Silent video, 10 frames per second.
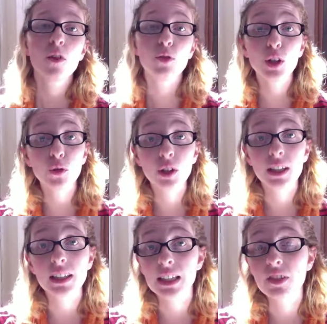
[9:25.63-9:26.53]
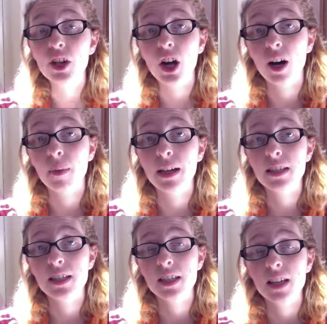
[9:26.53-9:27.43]
feel free to leave a
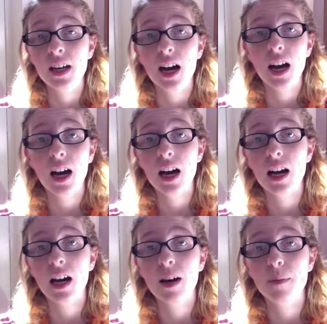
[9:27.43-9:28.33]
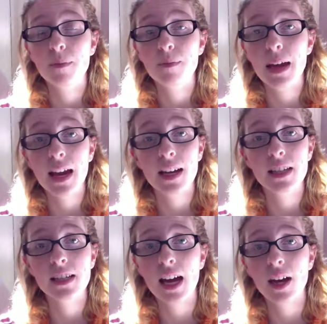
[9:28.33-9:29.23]
comment and
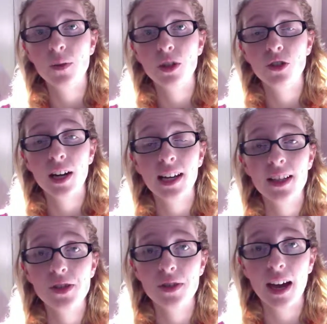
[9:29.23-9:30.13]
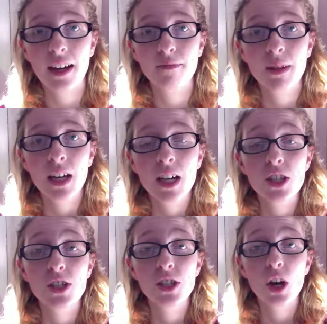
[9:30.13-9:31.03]
I will try to answer that.
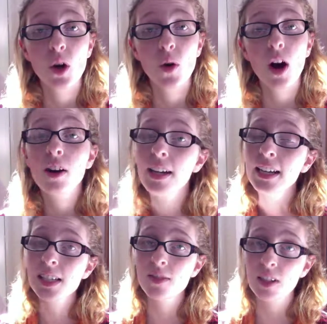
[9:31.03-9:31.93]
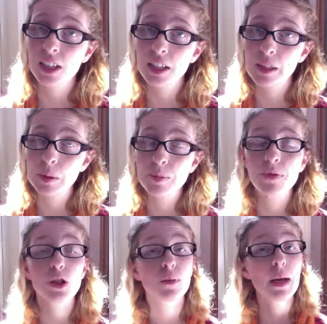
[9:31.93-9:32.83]
So our next video
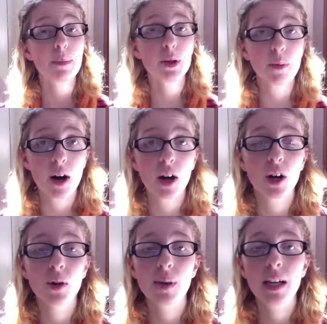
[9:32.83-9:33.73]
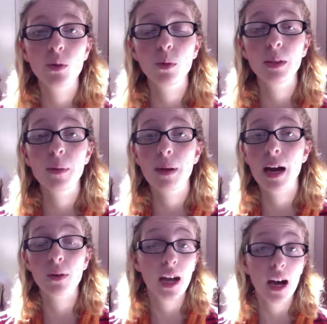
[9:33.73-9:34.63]
should be up tomorrow, and it will be
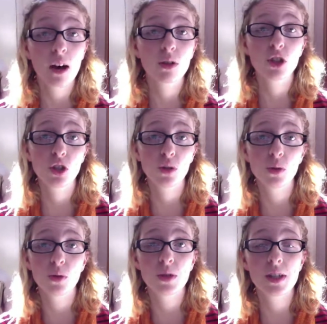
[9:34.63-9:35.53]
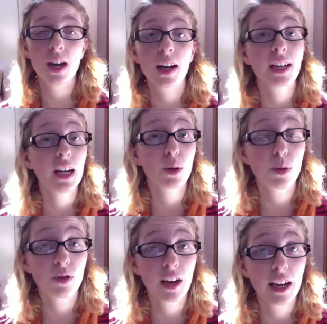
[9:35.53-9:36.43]
about how to choose a care
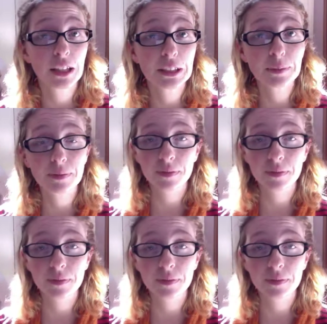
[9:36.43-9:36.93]
provider.